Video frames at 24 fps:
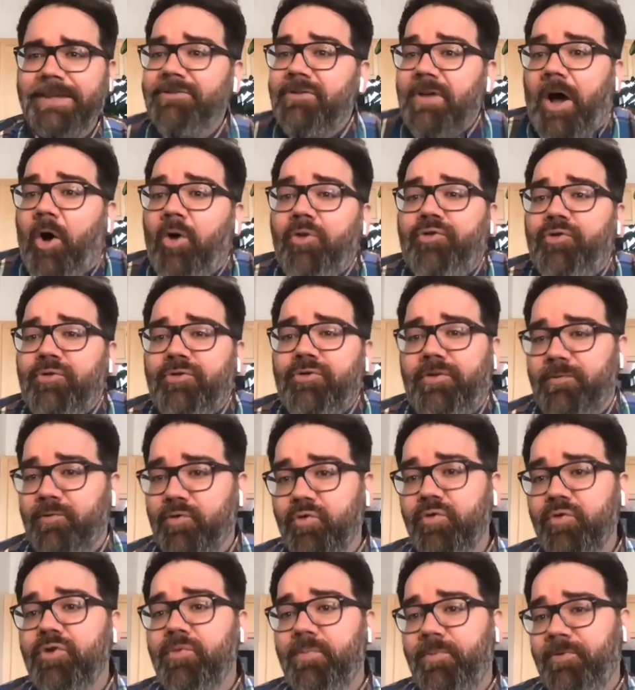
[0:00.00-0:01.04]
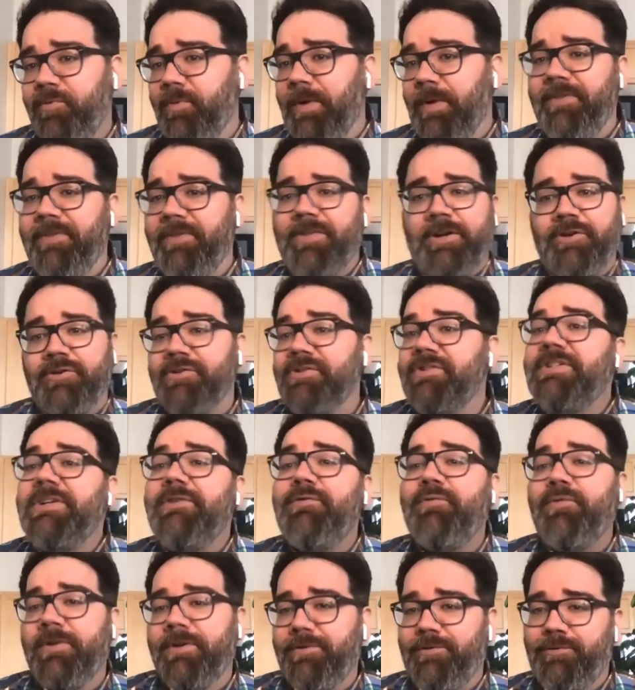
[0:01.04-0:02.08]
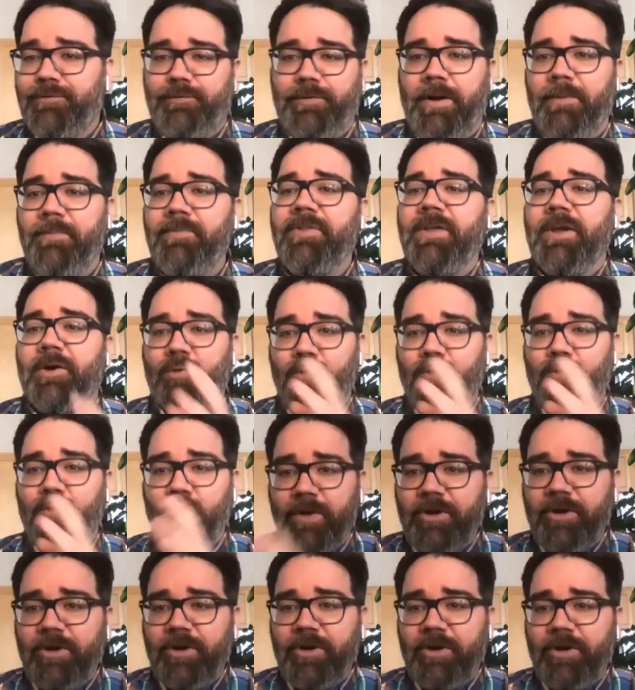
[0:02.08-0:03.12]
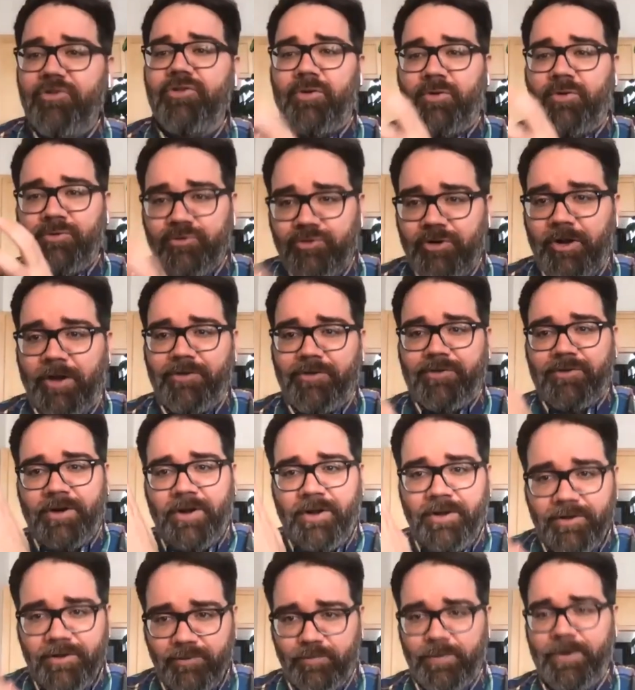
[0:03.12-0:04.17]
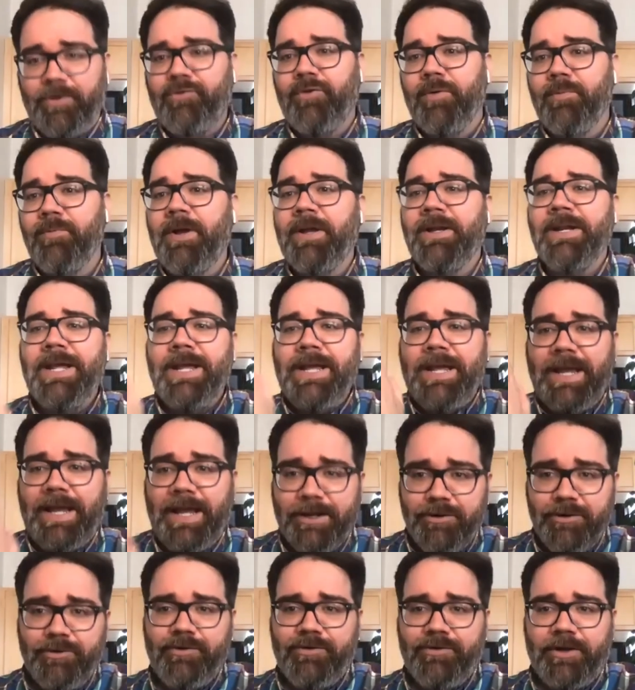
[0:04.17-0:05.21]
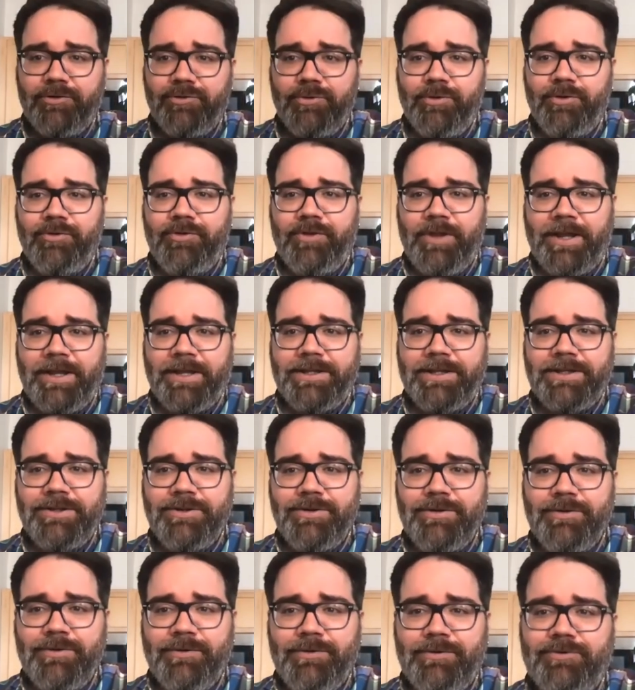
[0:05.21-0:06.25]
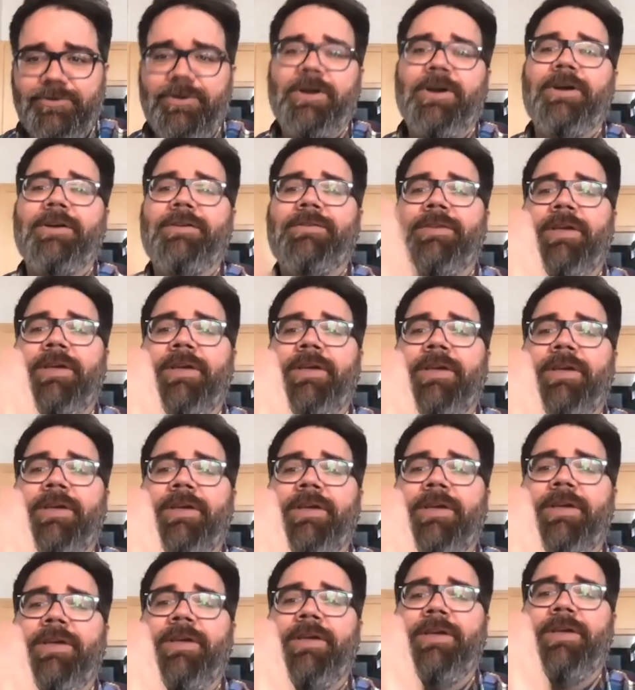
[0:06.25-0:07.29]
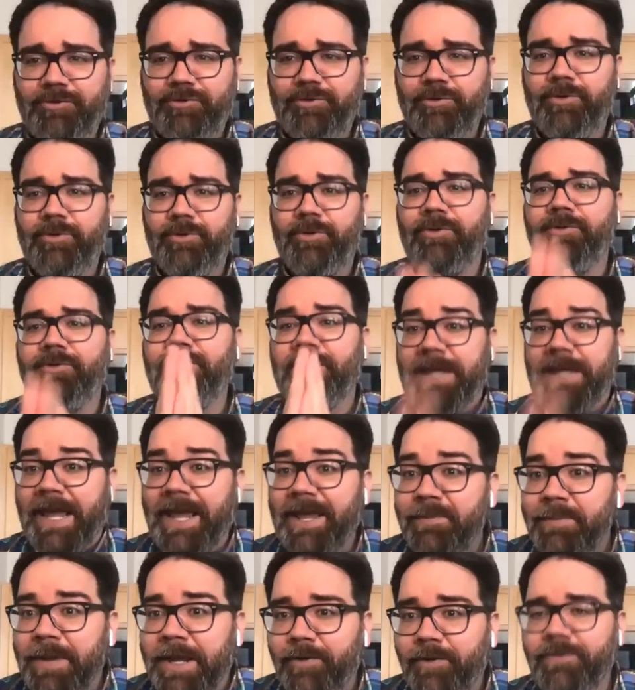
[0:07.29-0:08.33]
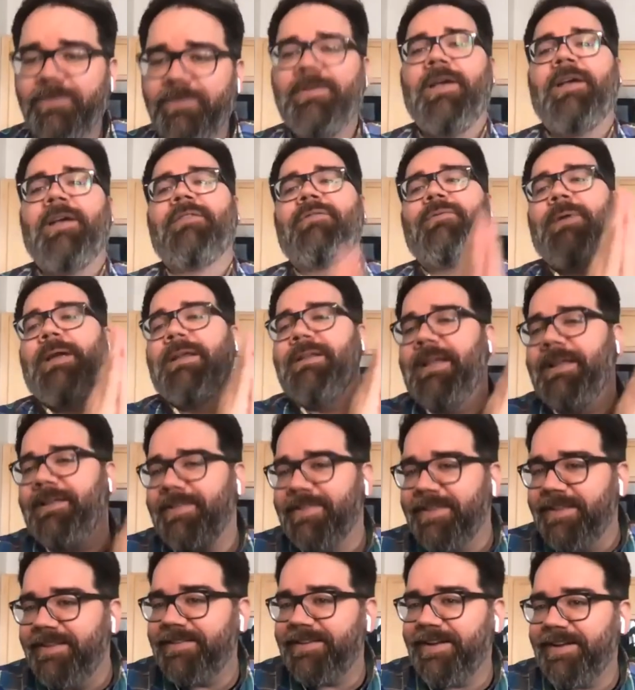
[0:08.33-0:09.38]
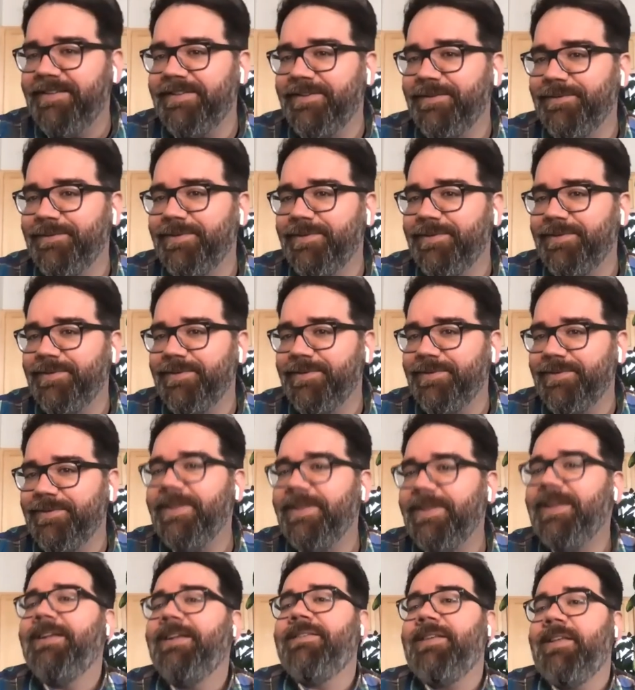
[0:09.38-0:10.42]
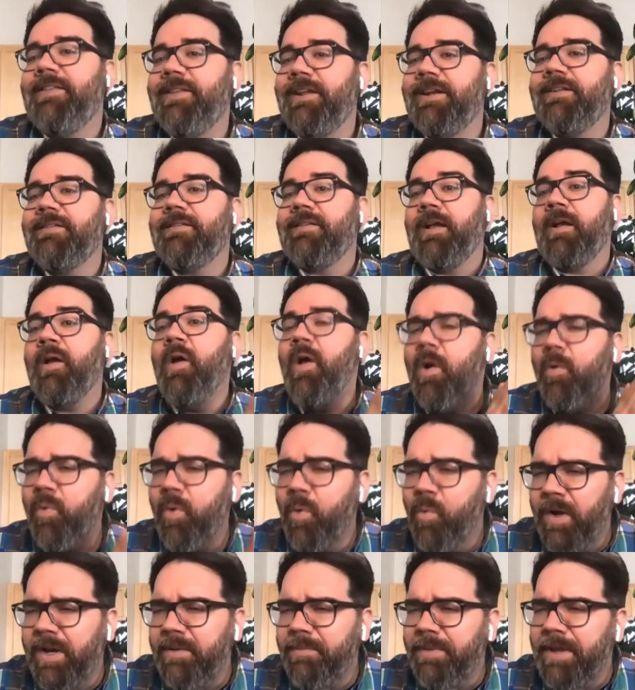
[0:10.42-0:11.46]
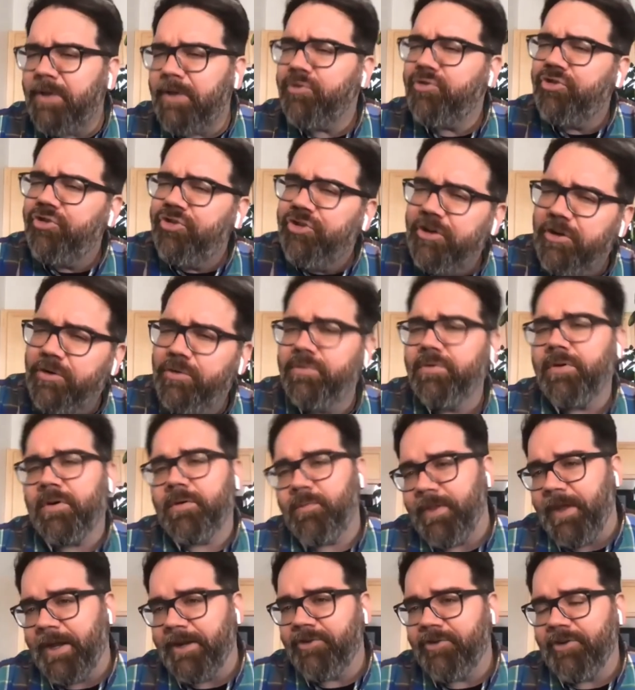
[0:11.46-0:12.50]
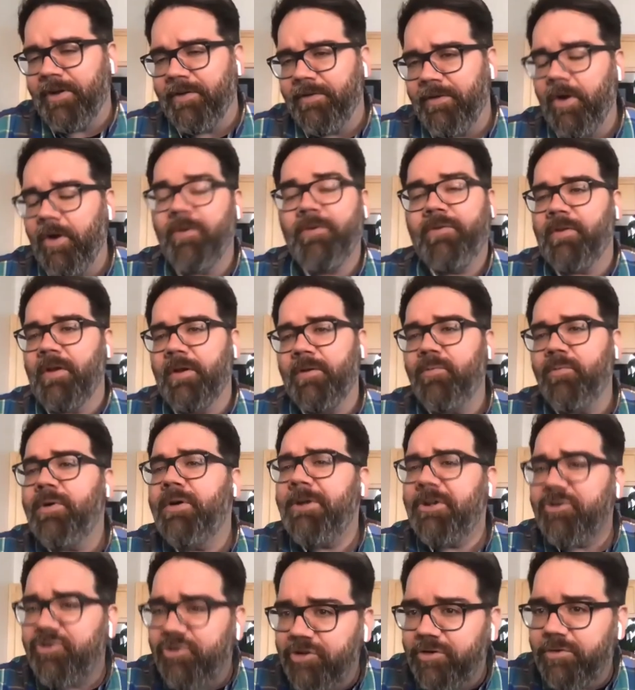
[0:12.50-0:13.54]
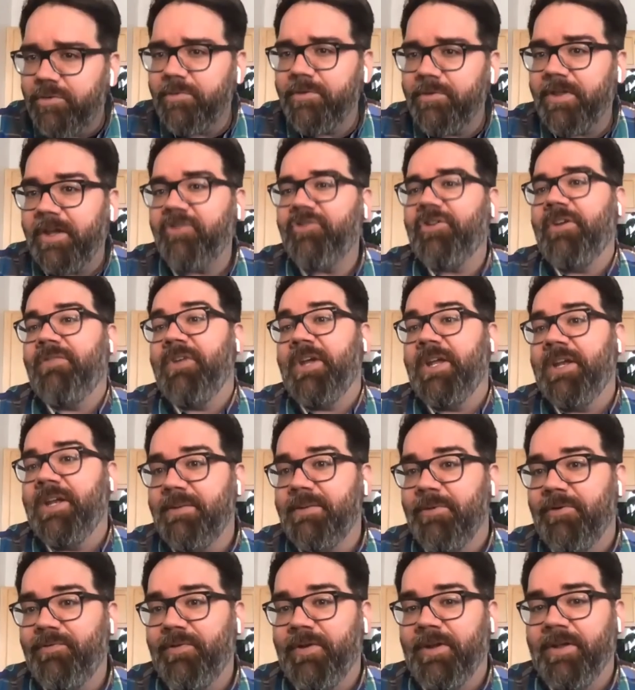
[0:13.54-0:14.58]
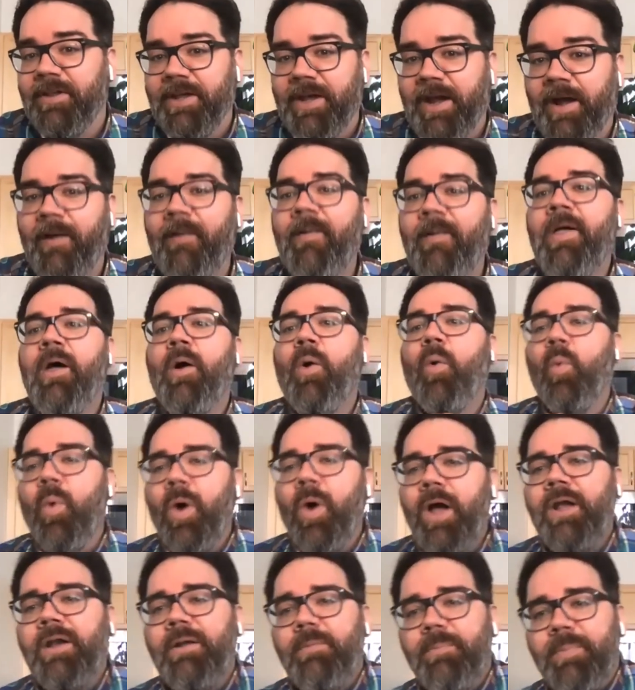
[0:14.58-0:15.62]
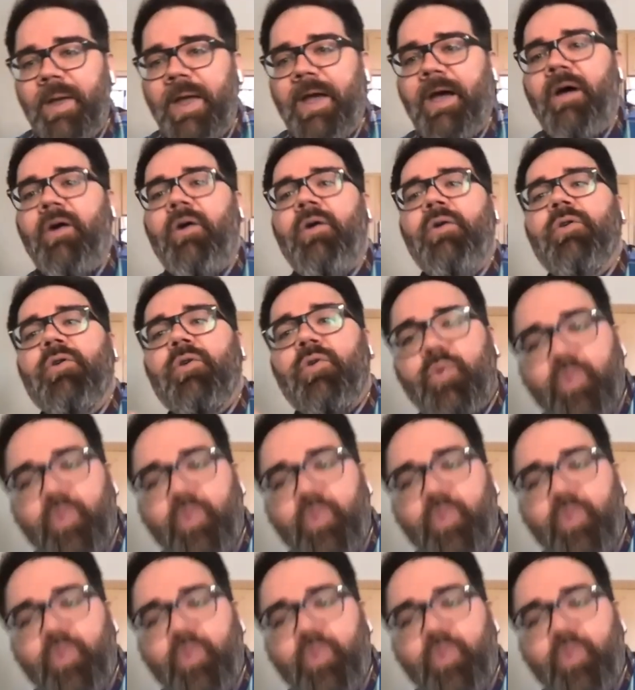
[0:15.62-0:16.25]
all sorts of groups, right, that are different from the original just risk group, right? Heterosexuals that use drugs, homosexuals, gay male sex, right? Like these kinds of things. And then it's like, well, what about children with HIV? Or sorry, what about children with HIV and hemophilia? What about